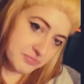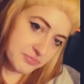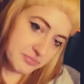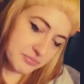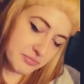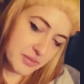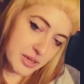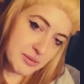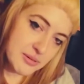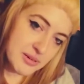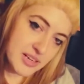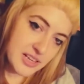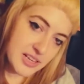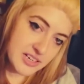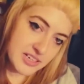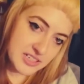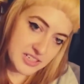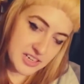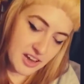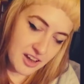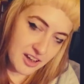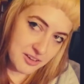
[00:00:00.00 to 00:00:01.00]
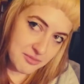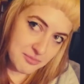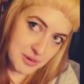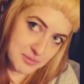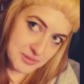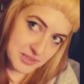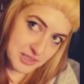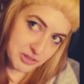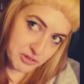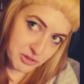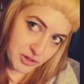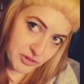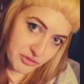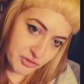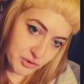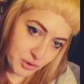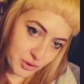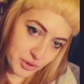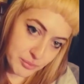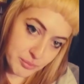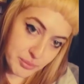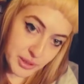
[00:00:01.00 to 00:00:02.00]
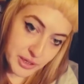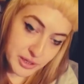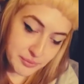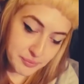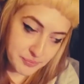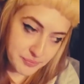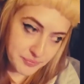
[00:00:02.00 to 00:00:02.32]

Maybe not a ton, maybe 3 or 4, but